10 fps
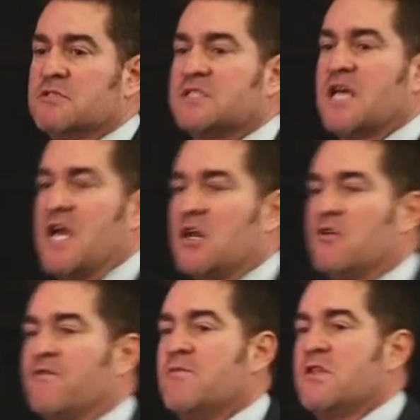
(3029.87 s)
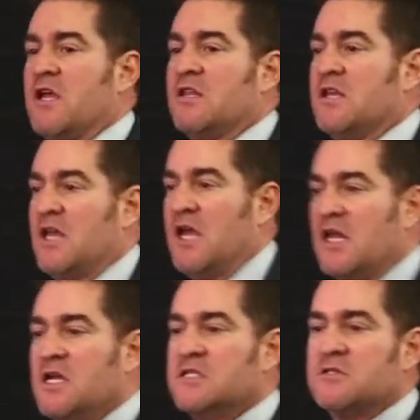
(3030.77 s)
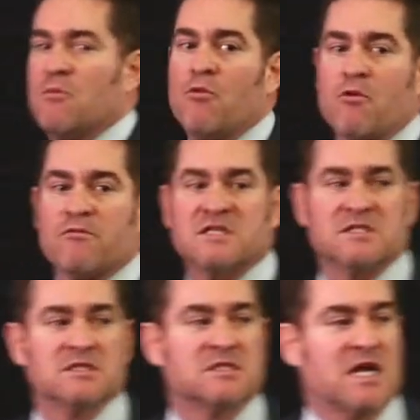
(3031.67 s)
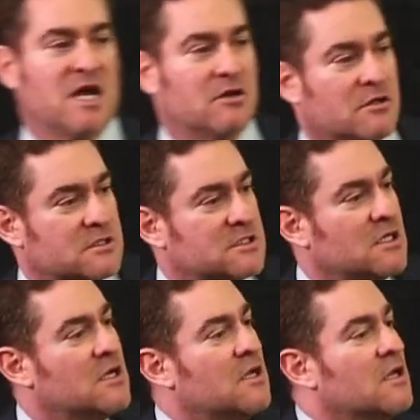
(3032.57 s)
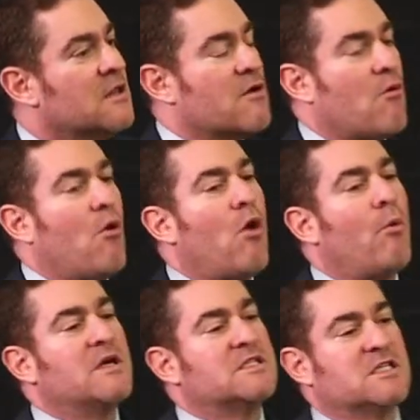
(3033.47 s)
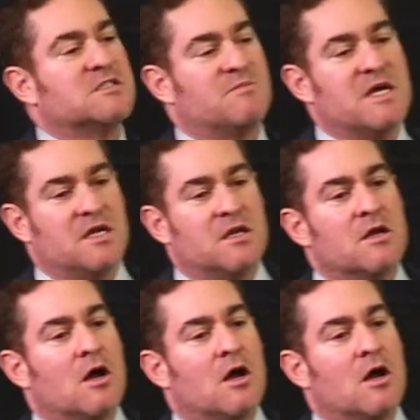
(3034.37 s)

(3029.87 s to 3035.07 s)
scandal from the 1980s or more recent scandals, there always has been